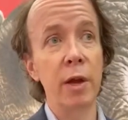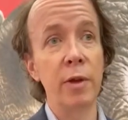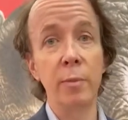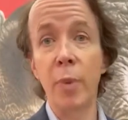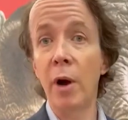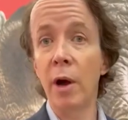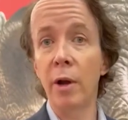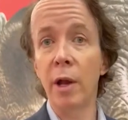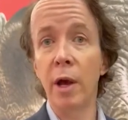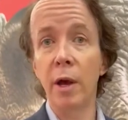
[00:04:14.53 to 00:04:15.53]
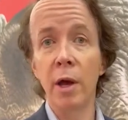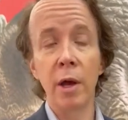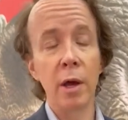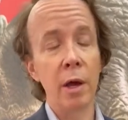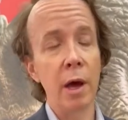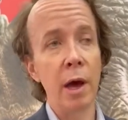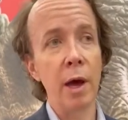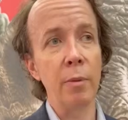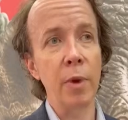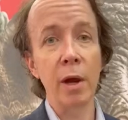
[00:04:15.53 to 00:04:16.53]
The Bayala
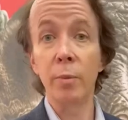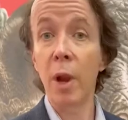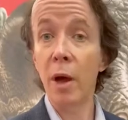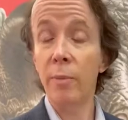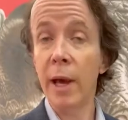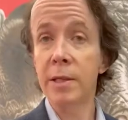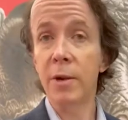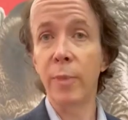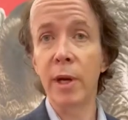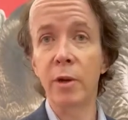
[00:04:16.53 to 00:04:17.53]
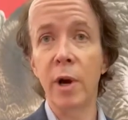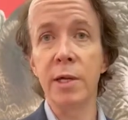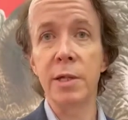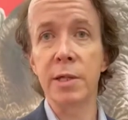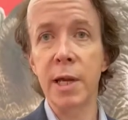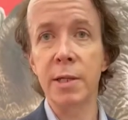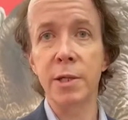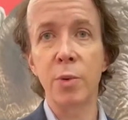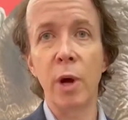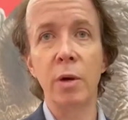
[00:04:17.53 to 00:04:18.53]
kind of blind bags have been a great success
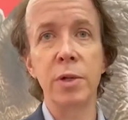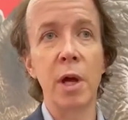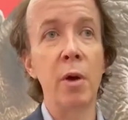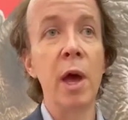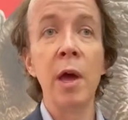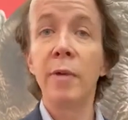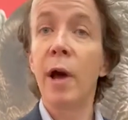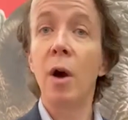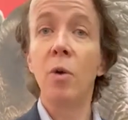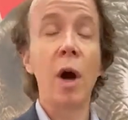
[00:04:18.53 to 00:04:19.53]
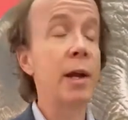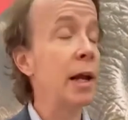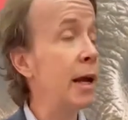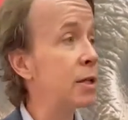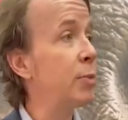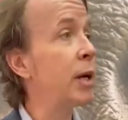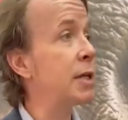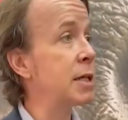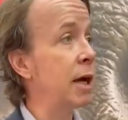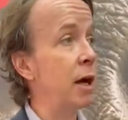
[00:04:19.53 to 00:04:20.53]
as well. So that whole kind of
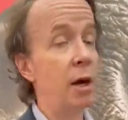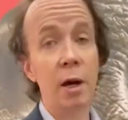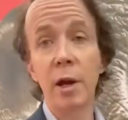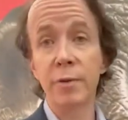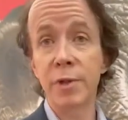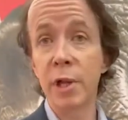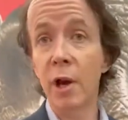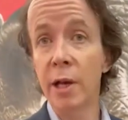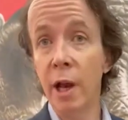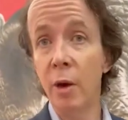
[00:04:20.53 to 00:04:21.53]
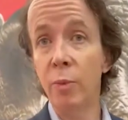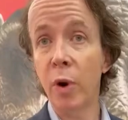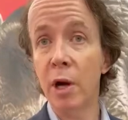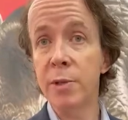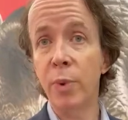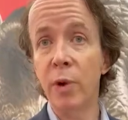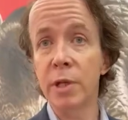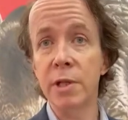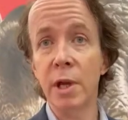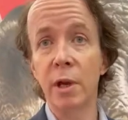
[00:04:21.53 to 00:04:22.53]
collectability at kind of slightly lower price
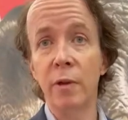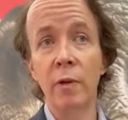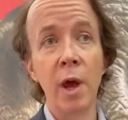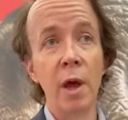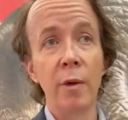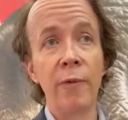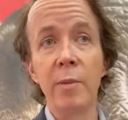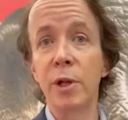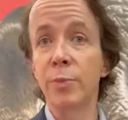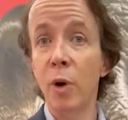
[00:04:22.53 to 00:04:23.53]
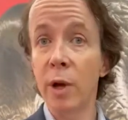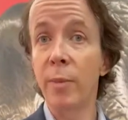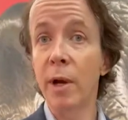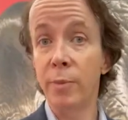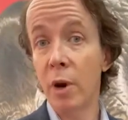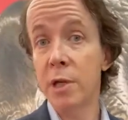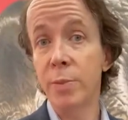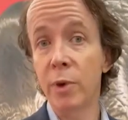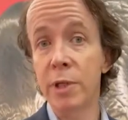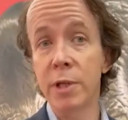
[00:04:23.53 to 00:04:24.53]
points and very much pocket money price
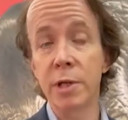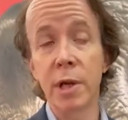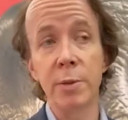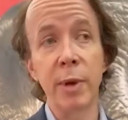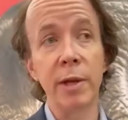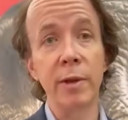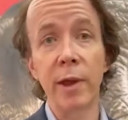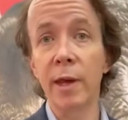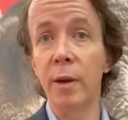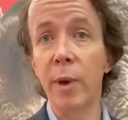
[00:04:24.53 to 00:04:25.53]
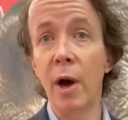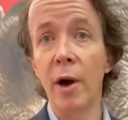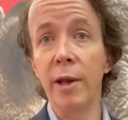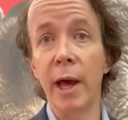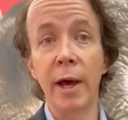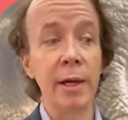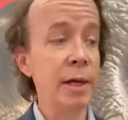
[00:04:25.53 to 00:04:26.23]
points has been the thinking behind that.